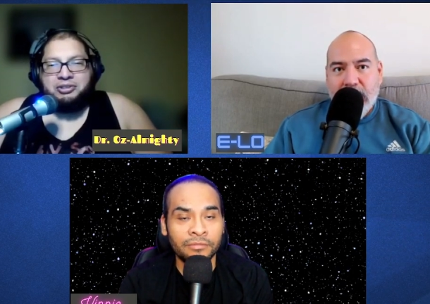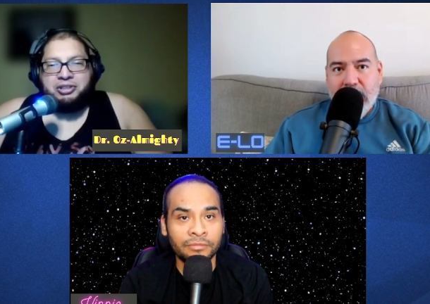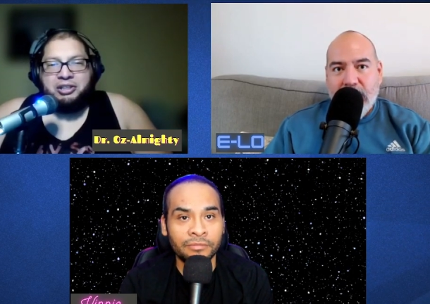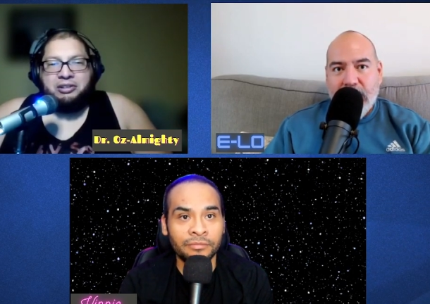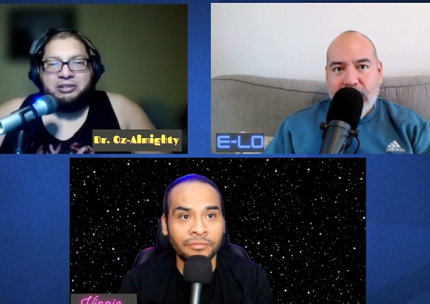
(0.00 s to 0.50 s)

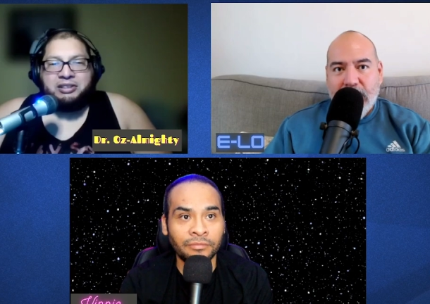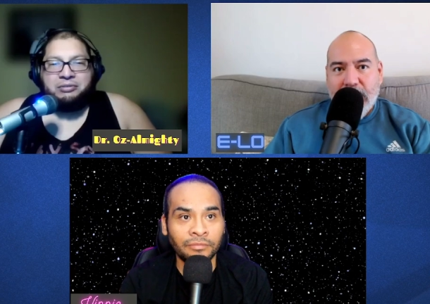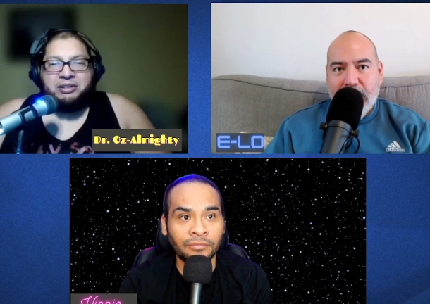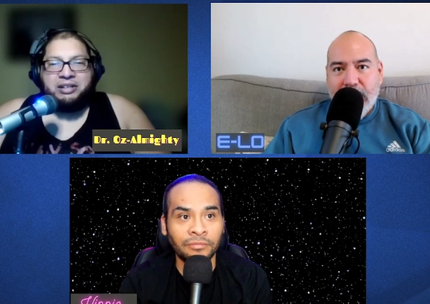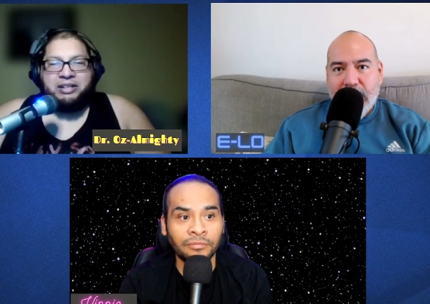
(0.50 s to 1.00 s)
Speaker 1: she looks like
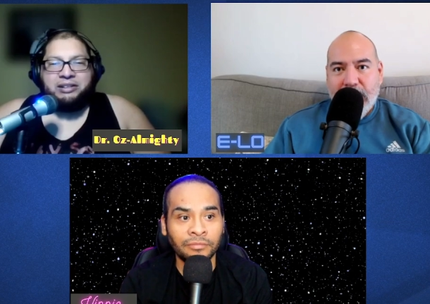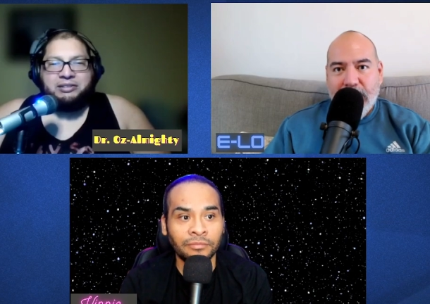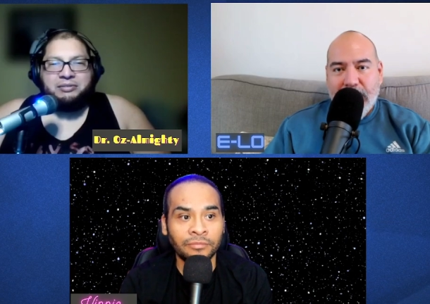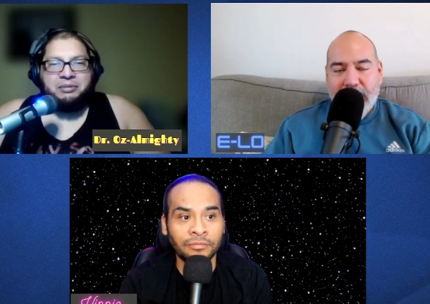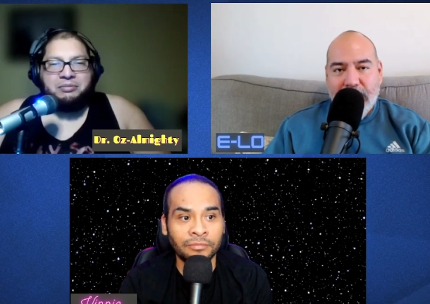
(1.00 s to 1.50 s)
one of the
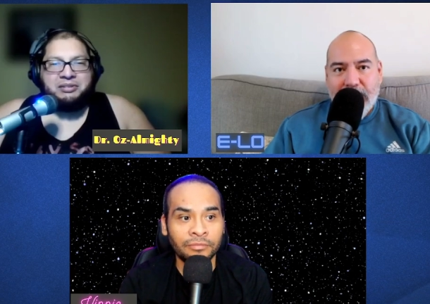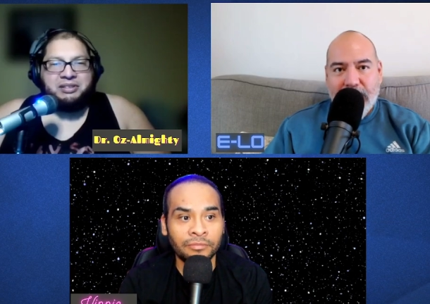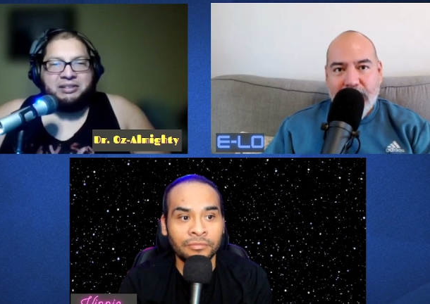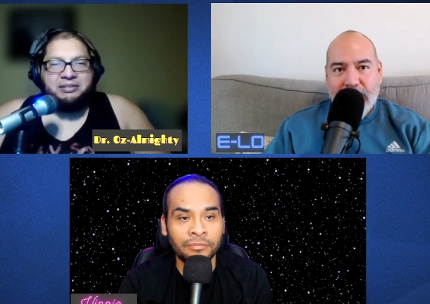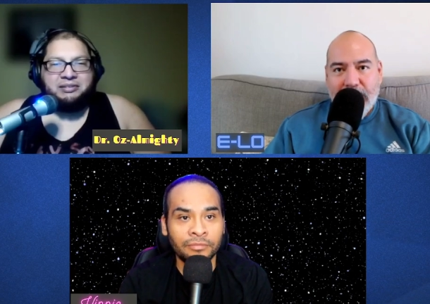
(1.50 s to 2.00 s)
aliens. But I'm just
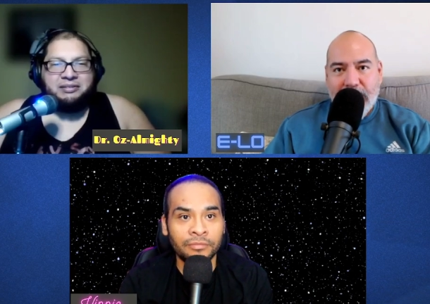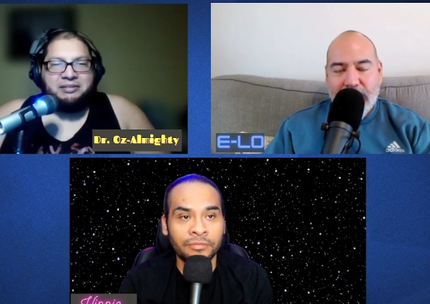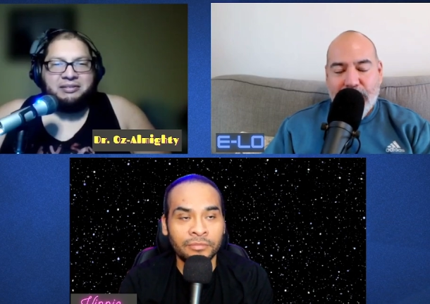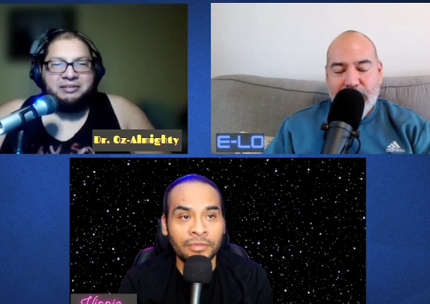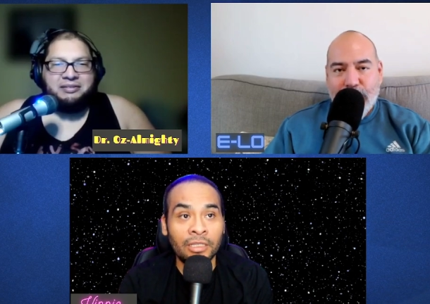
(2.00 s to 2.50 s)
saying.
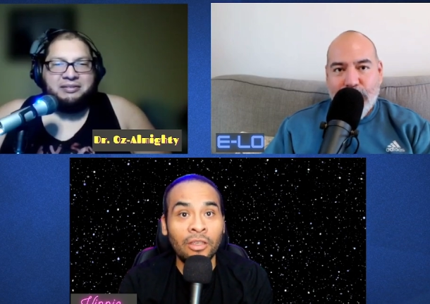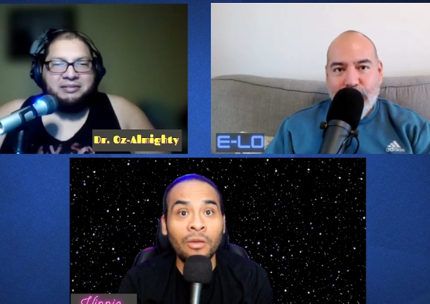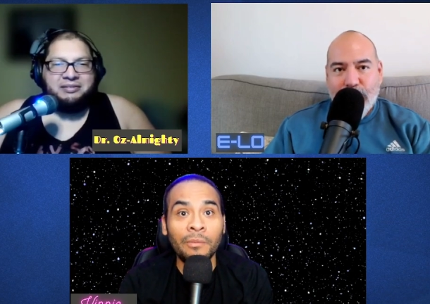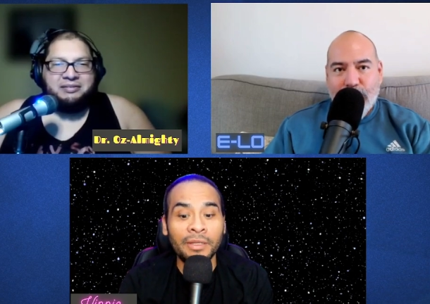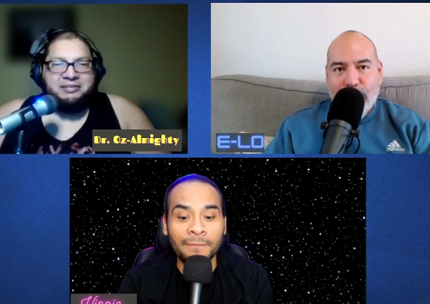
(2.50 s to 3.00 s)

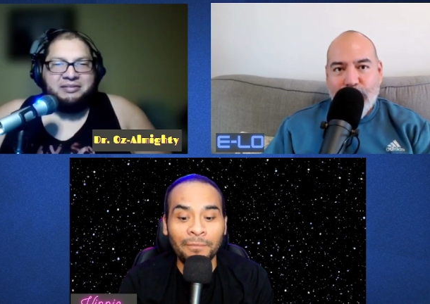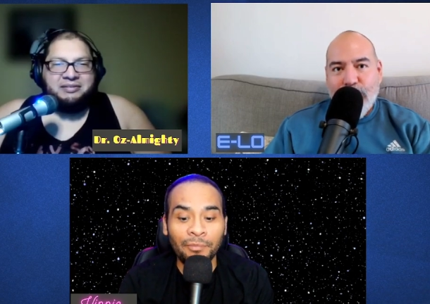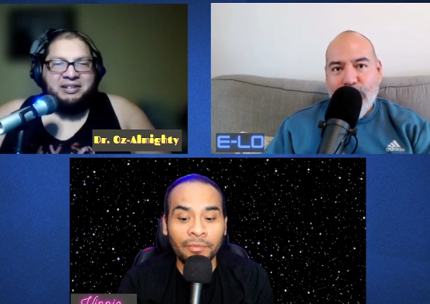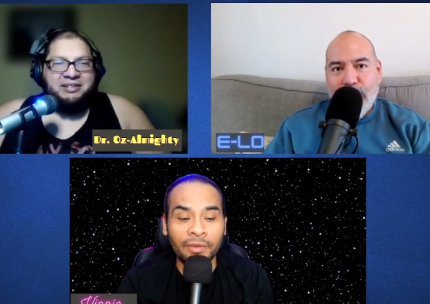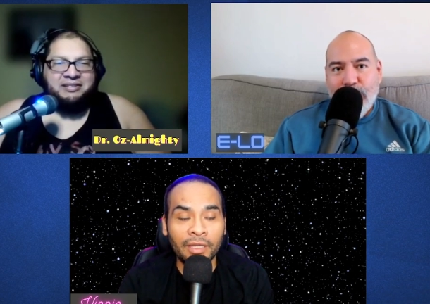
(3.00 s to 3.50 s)
Speaker 2: No, but
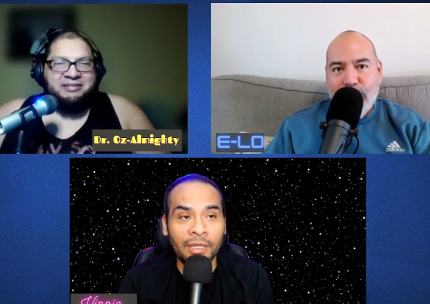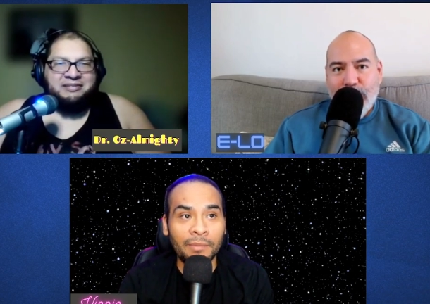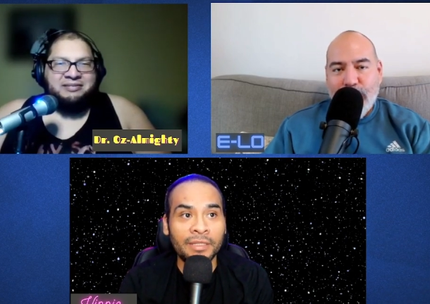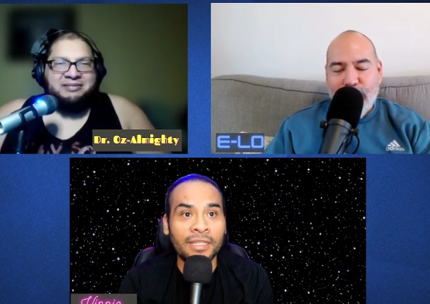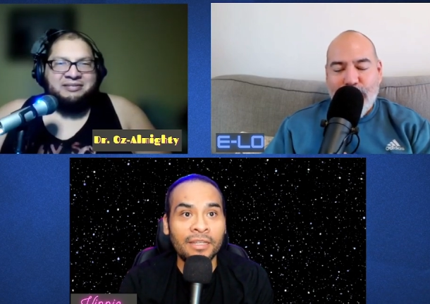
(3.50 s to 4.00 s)

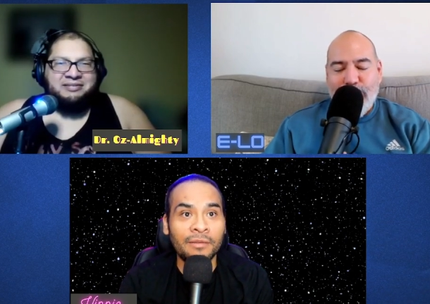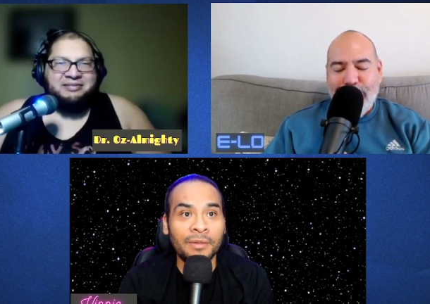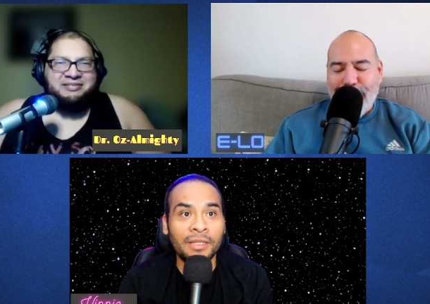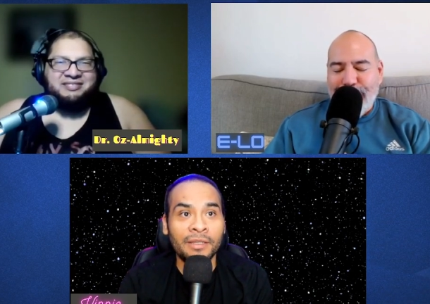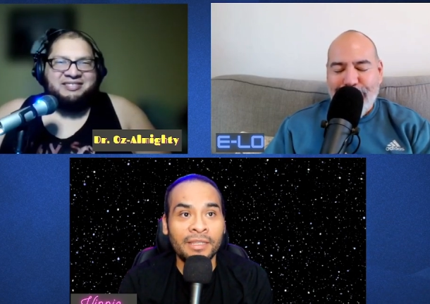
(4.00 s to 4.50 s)
but then
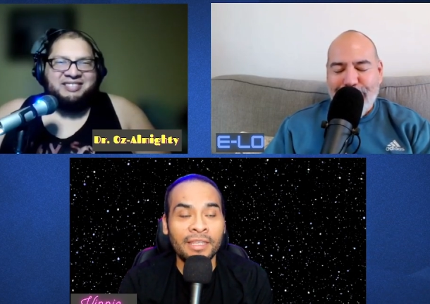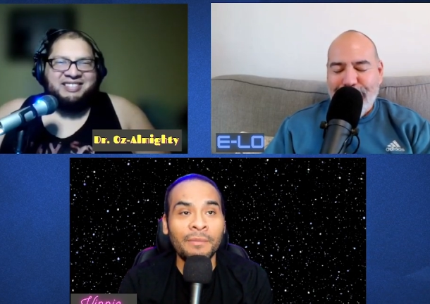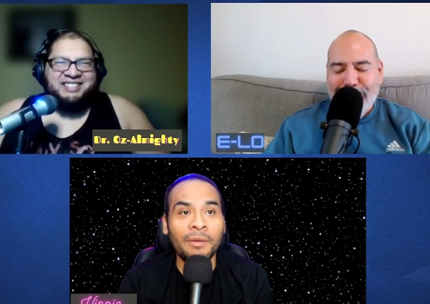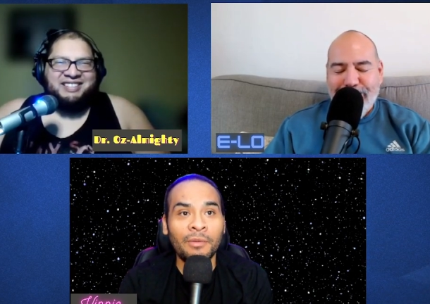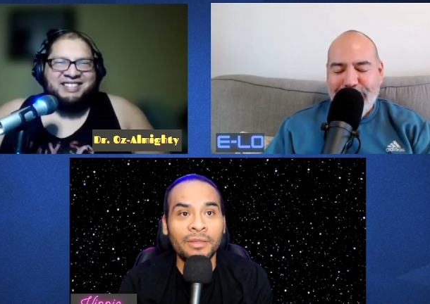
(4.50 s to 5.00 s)
but think
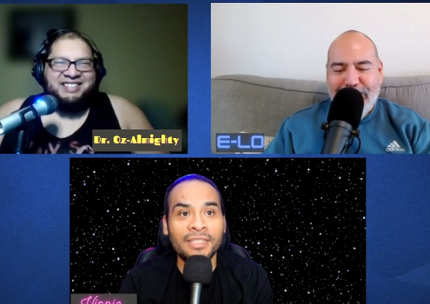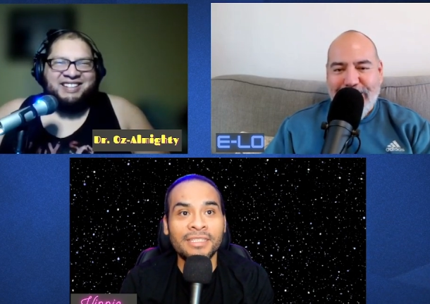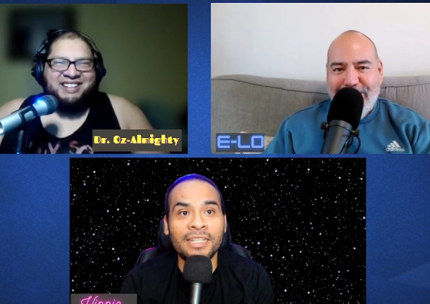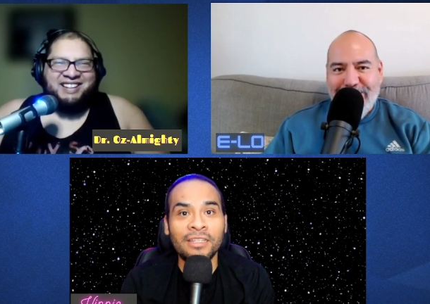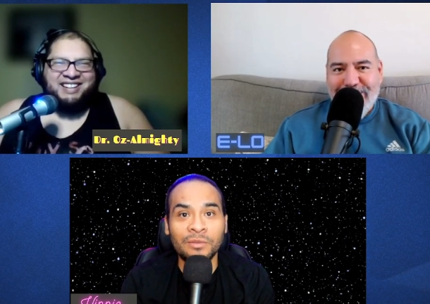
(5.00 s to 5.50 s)
about what they
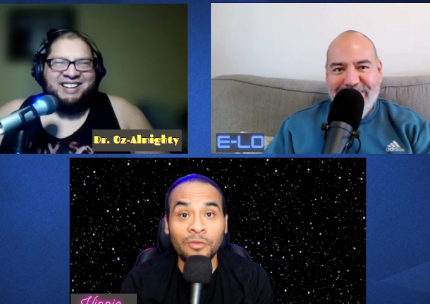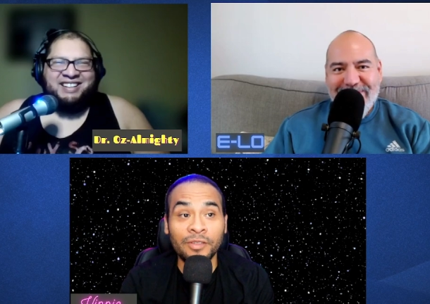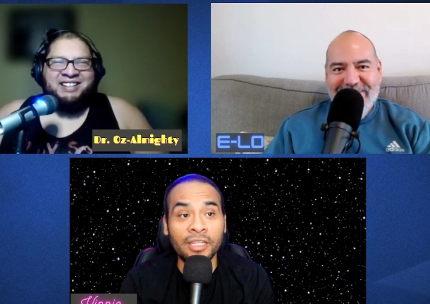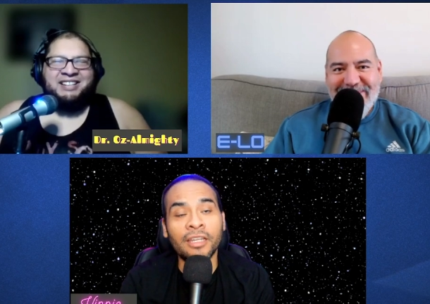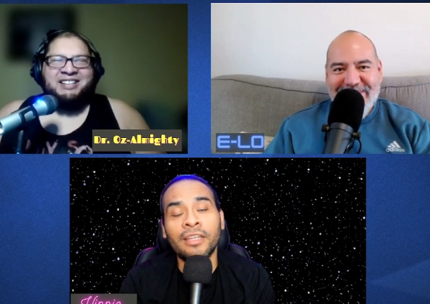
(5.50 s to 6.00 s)
said in the
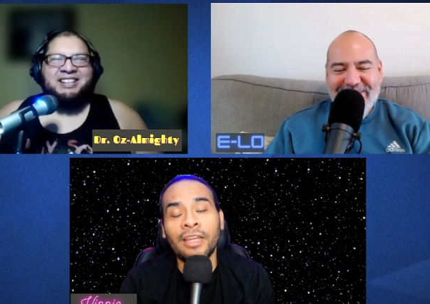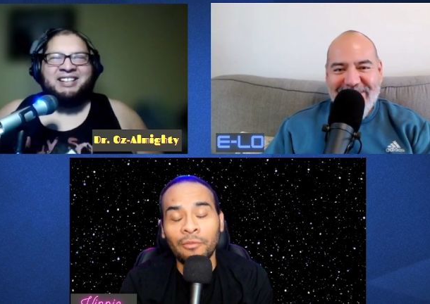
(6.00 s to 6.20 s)
movie. Look, I,